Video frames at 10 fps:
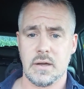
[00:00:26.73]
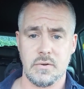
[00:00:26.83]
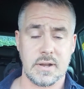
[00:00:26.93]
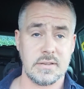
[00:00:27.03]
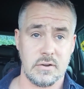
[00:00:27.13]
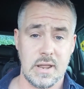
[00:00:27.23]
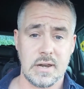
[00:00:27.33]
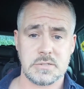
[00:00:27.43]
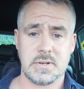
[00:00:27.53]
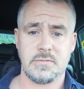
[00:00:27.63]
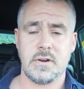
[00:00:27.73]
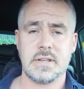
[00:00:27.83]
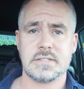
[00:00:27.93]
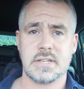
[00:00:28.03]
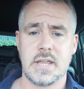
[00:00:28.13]
I reckon they're eligible for
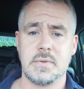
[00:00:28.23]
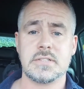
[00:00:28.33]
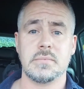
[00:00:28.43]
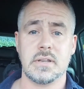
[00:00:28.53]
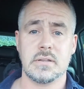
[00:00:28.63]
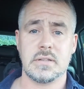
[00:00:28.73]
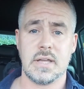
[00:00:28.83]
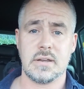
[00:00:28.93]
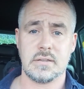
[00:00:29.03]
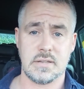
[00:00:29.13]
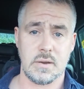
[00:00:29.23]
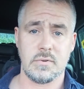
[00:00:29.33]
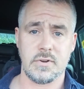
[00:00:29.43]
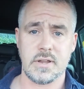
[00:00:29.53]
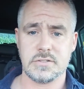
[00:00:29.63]
this scheme. It's something that they
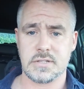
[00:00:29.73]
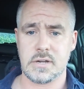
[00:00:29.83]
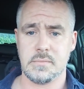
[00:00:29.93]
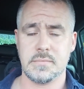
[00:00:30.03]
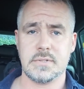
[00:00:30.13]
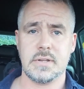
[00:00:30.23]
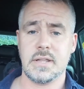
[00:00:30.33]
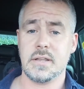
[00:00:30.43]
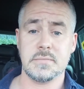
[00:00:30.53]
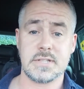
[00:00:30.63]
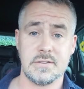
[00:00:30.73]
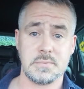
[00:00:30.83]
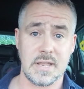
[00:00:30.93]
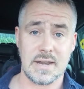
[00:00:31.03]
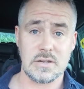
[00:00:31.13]
were very interested in
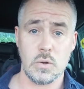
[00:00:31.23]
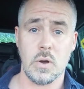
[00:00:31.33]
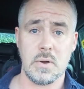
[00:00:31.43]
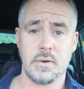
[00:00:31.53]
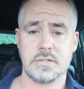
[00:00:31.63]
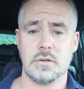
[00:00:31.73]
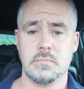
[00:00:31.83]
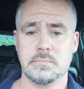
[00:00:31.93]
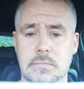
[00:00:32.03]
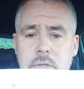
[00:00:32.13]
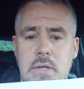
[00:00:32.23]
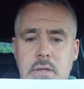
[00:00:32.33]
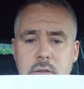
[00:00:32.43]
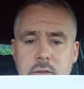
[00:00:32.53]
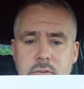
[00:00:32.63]
themselves, but they didn't know about it. So I've
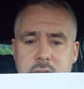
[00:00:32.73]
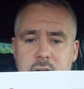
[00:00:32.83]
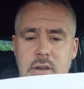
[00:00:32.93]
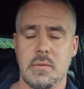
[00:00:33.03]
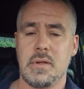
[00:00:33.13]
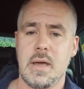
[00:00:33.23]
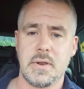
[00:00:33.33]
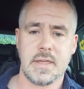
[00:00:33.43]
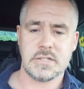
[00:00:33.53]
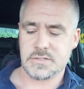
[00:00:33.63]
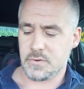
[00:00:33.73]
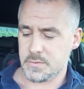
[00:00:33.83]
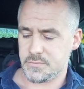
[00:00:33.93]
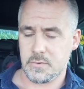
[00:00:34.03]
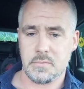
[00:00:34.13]
got their little applications
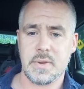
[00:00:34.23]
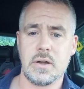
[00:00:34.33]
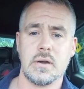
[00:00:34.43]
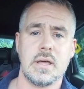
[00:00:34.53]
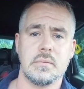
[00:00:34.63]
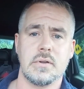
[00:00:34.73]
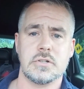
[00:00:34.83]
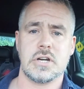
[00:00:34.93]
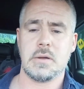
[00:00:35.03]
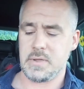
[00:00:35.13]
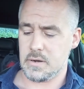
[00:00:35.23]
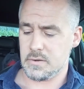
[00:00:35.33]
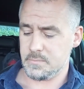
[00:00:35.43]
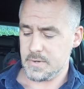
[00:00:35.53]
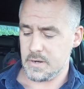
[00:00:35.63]
forms for them here, and I'm going to drop in
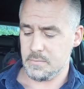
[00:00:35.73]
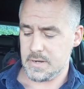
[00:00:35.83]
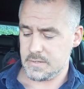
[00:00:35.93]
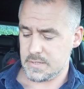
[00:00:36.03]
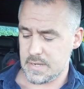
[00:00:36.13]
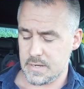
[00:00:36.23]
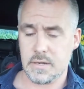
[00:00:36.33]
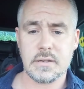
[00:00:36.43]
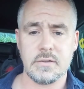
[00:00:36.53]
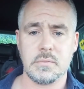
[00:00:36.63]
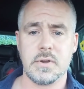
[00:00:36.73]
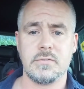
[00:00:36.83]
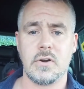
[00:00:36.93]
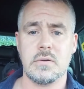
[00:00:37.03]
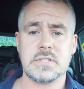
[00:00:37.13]
on them in a minute and give them
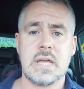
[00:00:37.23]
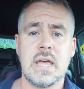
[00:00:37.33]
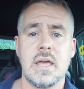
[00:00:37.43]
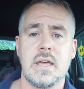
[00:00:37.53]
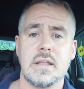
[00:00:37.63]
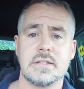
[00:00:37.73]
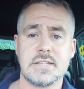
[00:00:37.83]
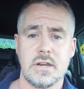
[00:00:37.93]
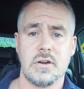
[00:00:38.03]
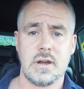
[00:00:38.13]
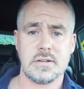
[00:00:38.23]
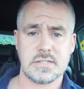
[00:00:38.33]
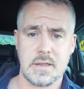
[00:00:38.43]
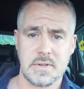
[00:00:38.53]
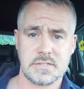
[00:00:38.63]
their forms. The senior alert
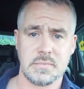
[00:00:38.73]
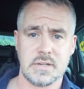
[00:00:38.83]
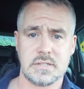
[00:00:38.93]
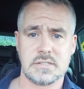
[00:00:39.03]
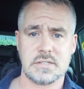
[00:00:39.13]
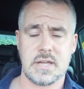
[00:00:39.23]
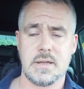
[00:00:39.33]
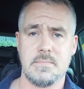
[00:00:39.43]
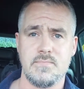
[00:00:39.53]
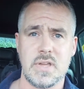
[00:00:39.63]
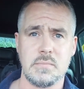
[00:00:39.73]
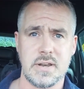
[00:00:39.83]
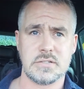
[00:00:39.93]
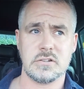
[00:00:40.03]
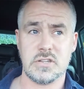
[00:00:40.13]
scheme is something that's
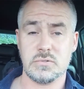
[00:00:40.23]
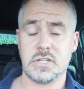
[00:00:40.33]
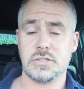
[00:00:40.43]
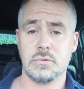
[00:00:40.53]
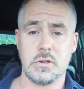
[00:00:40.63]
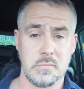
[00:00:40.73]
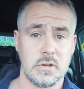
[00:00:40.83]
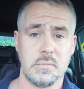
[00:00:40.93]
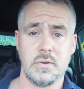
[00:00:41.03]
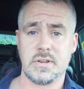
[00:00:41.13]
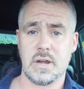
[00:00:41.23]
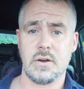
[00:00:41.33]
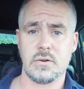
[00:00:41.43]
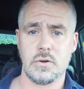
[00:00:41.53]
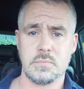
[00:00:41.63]
administered usually through community
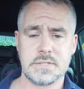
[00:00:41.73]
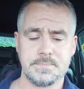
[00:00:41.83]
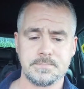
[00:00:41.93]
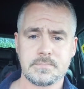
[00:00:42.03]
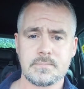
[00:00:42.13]
alert groups.